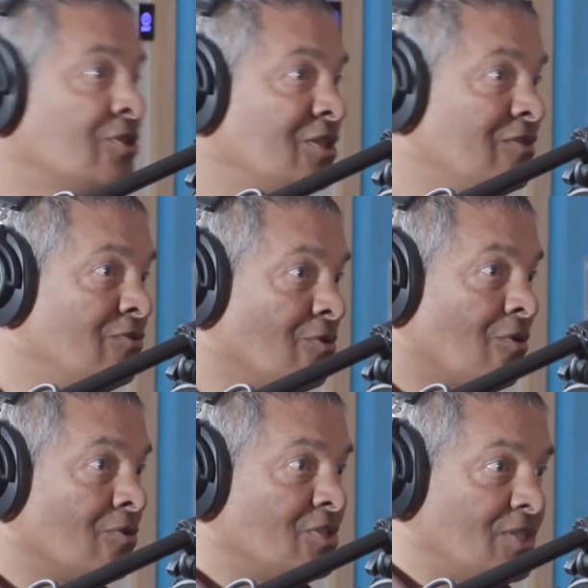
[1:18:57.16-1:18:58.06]
to achieve, you
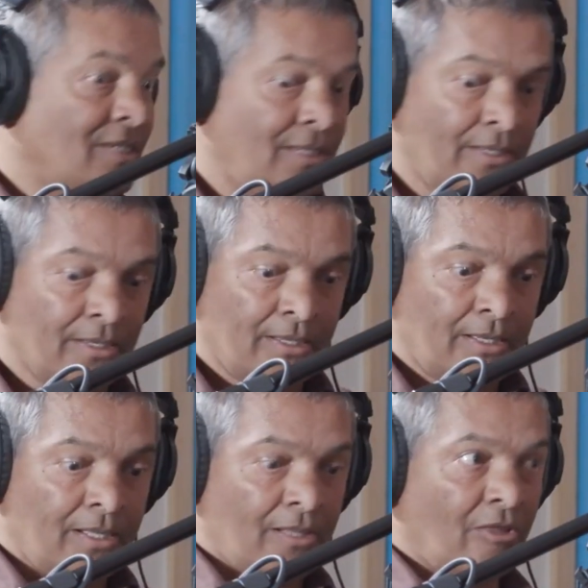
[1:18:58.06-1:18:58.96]
can't see
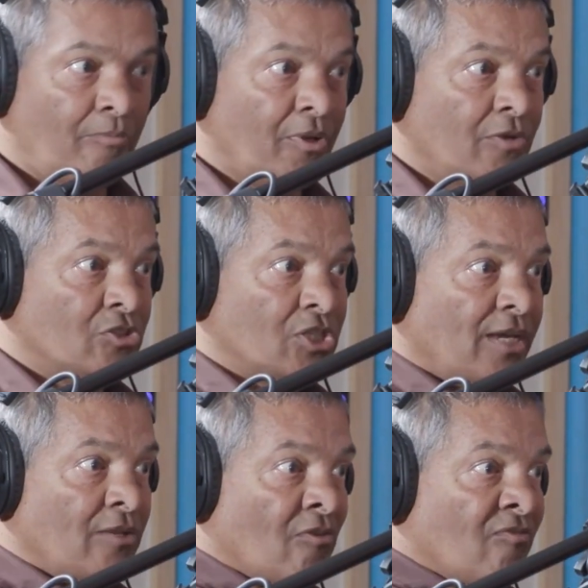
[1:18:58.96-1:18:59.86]
the
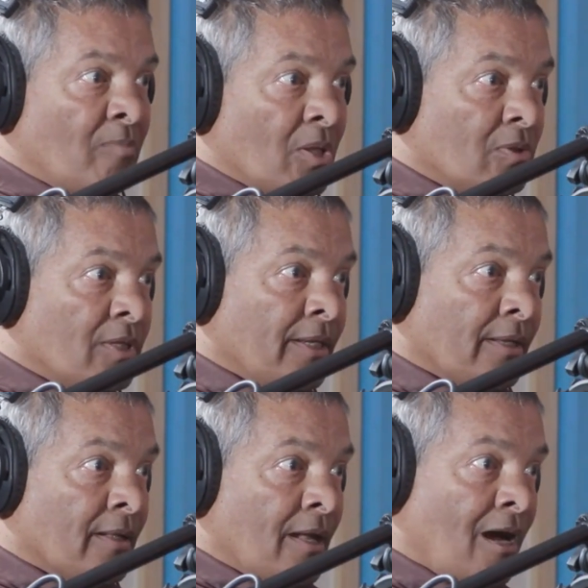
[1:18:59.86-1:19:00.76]
chain of building